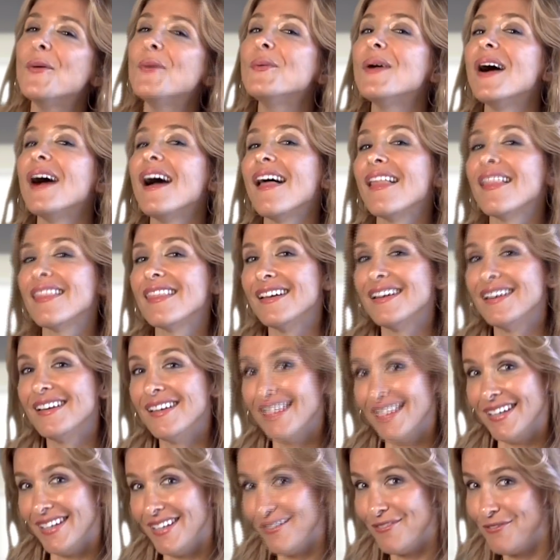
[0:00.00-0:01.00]
Well,
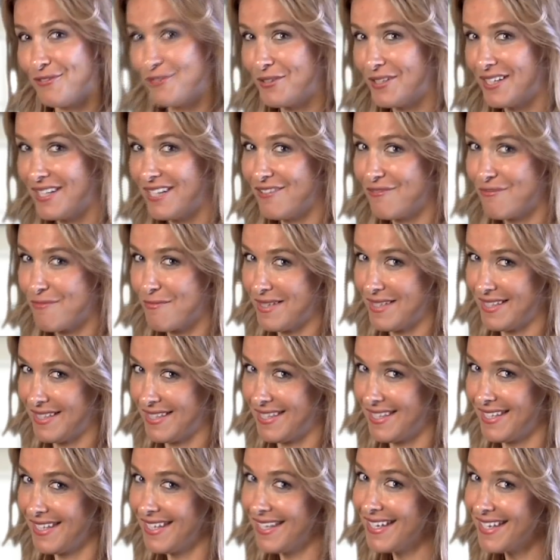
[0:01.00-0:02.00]
if you give me
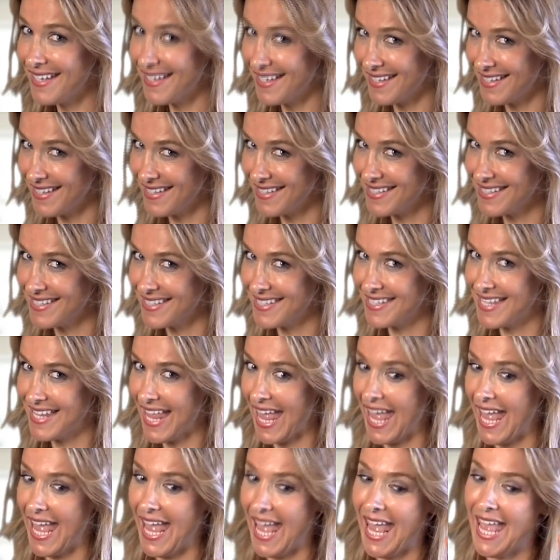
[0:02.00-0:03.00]
this,
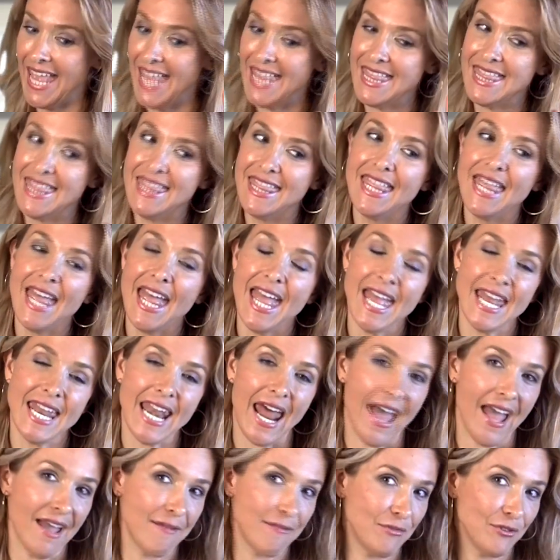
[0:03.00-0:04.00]
then
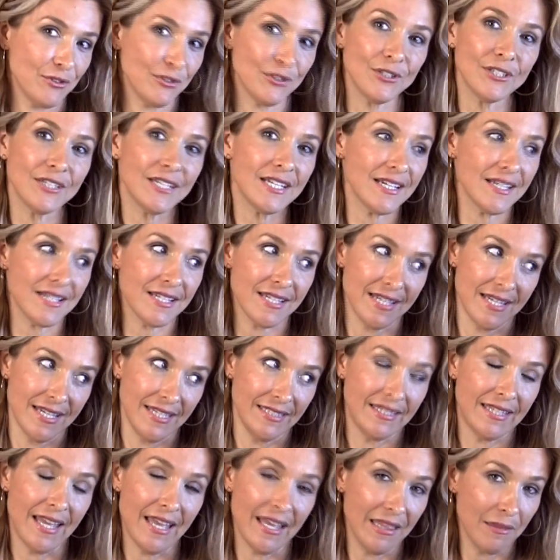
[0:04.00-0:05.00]
I'm not gonna
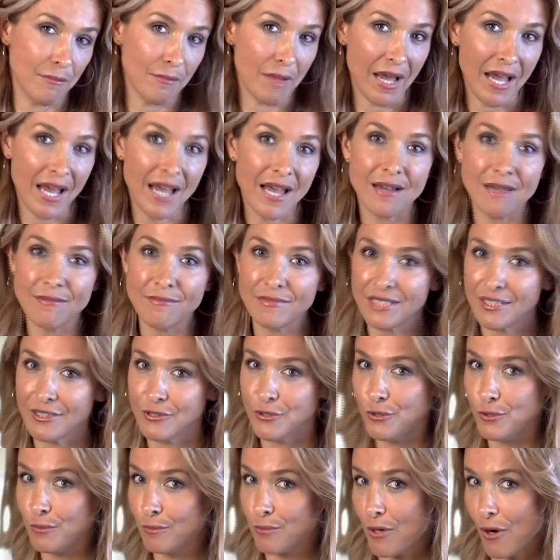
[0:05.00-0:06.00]
tell mom
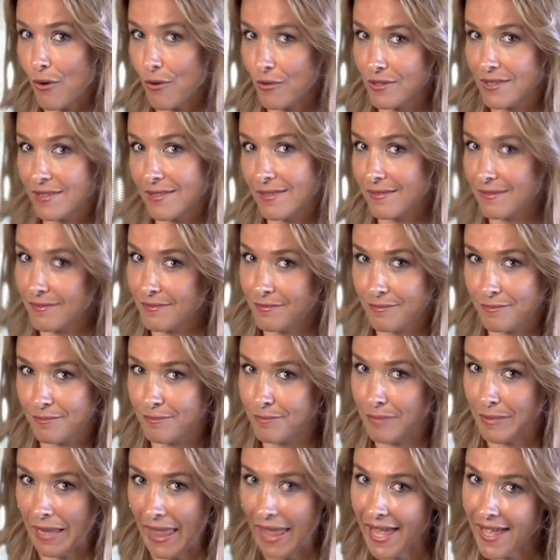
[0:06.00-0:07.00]
that you broke the
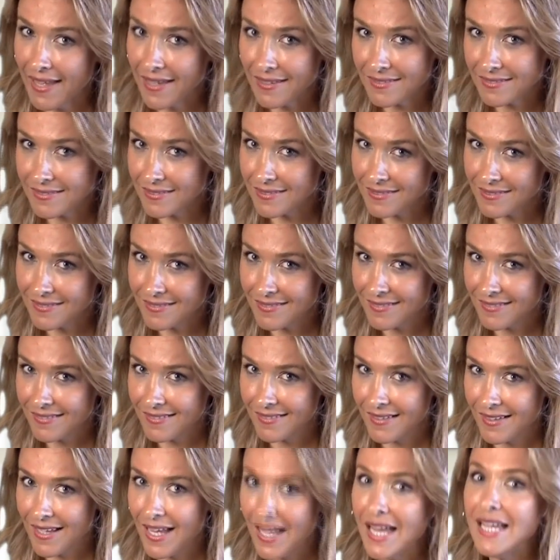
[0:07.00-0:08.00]
plant.
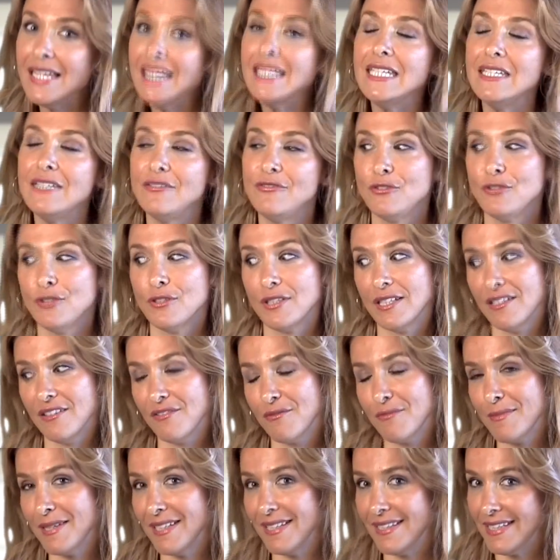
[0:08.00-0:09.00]
If you
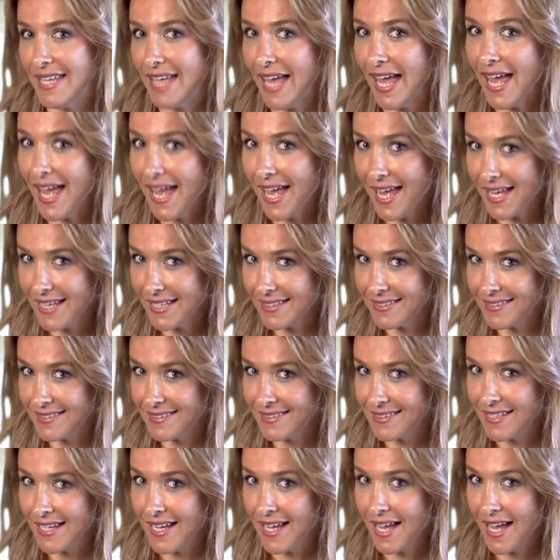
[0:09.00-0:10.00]
give me that,